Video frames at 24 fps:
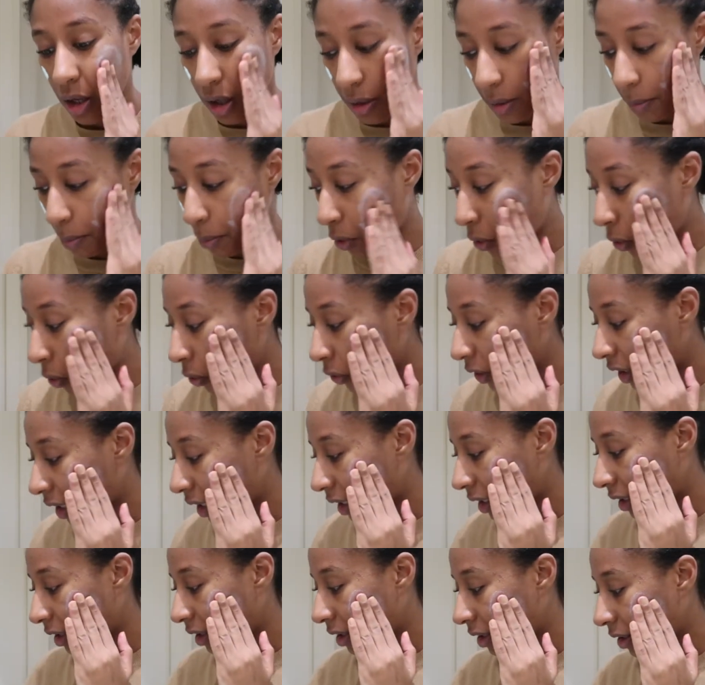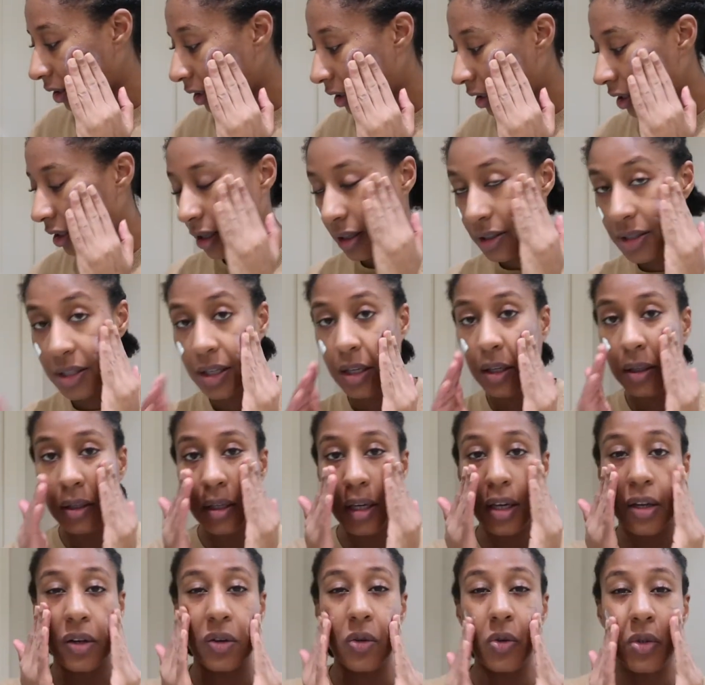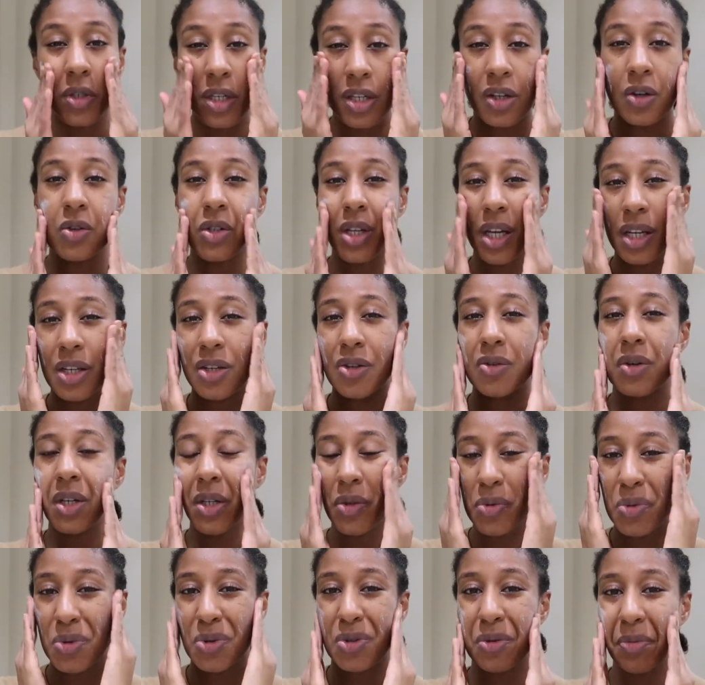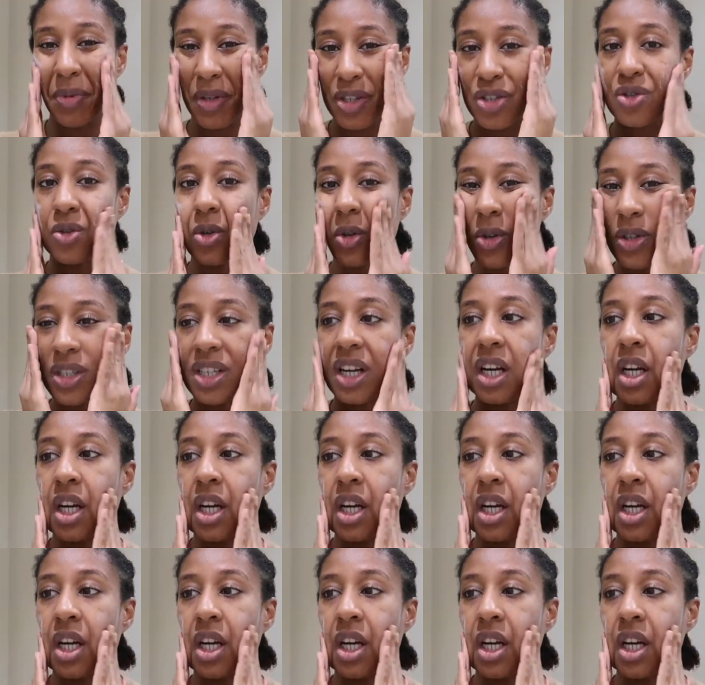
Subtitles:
morning skincare routine, because I knew it would be short.